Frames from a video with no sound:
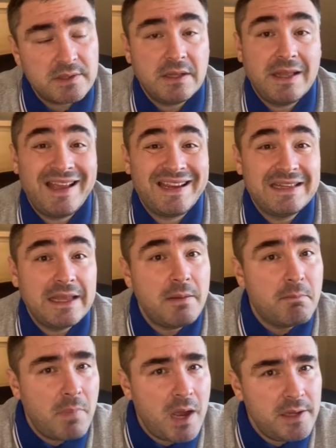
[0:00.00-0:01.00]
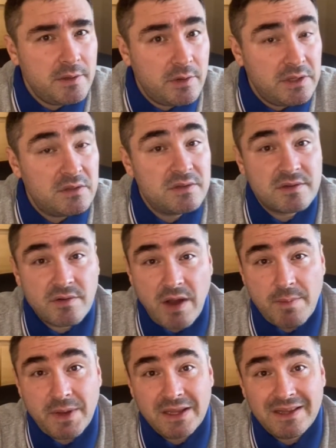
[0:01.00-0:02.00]
like they might going to
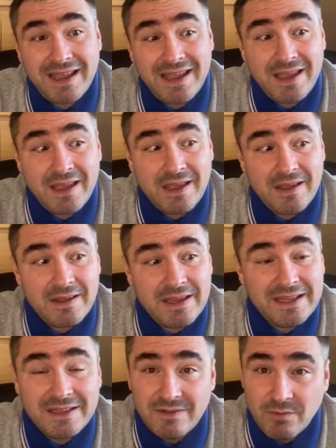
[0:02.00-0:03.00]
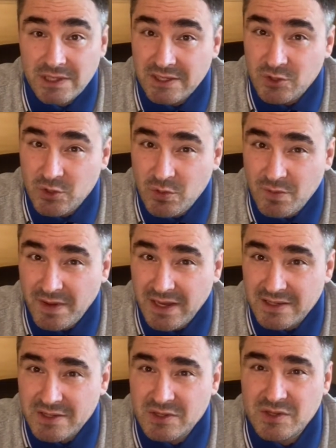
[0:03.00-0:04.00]
scrap it uh, in within two
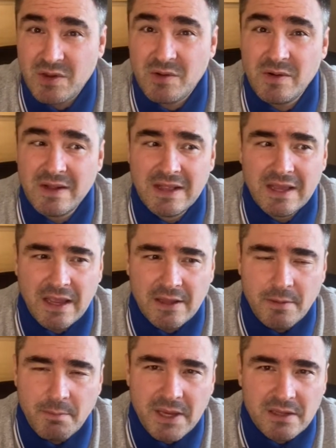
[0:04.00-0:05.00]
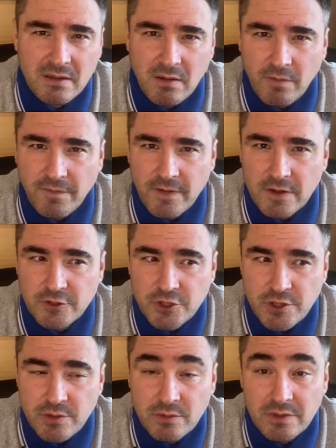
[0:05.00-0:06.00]
weeks. So in the middle of uh,
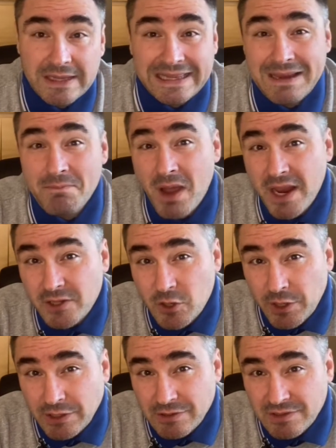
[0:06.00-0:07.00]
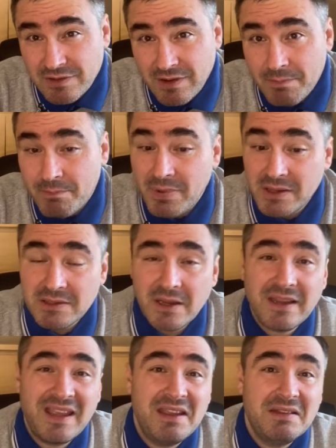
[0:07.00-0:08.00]
June they might going to scrap, but
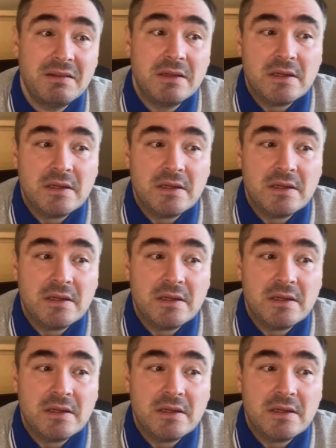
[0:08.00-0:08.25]
again.